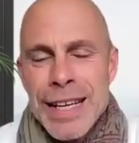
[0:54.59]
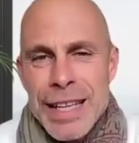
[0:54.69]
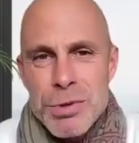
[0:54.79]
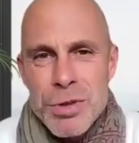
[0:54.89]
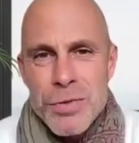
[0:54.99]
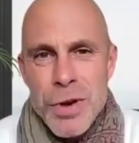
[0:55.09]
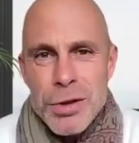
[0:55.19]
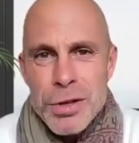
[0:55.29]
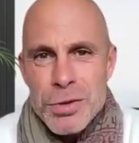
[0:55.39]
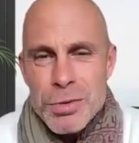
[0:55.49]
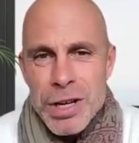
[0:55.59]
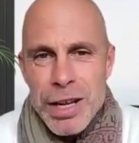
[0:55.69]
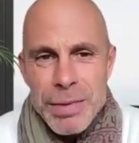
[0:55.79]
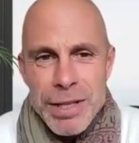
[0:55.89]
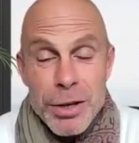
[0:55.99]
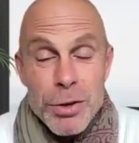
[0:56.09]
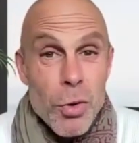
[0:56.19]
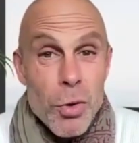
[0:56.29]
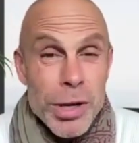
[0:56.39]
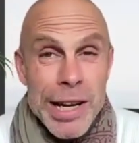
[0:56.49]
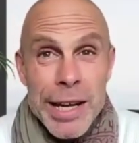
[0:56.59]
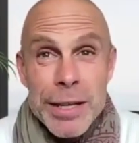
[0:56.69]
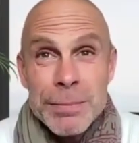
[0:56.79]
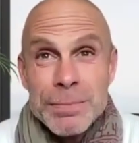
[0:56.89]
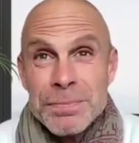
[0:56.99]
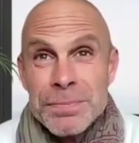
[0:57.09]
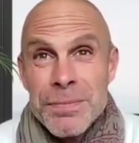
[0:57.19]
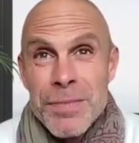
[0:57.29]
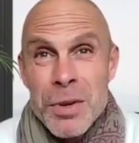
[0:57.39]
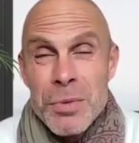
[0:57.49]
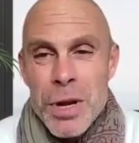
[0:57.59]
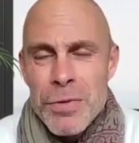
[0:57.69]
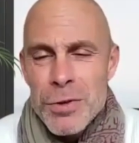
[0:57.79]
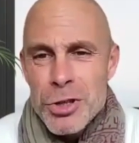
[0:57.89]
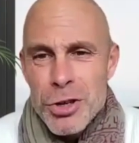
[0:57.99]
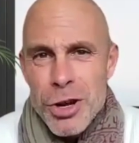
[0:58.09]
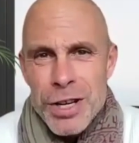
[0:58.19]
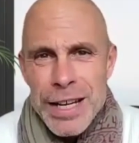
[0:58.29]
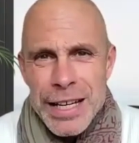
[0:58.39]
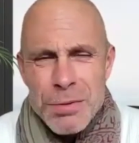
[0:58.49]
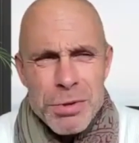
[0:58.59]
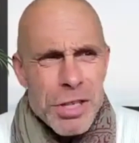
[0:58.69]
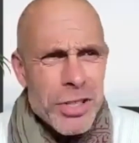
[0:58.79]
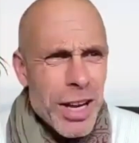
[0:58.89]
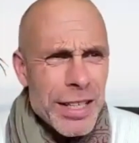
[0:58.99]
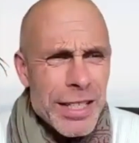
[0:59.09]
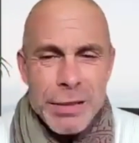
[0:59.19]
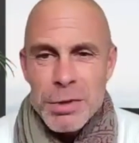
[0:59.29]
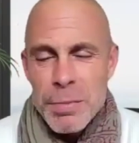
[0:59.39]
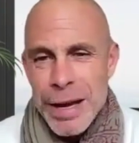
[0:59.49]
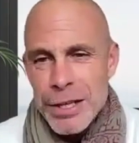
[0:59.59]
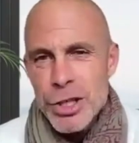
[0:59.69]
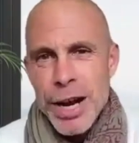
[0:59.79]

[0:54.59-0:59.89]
And that was the focus, was climbing that corporate ladder. When I first started out, it was exciting. It was about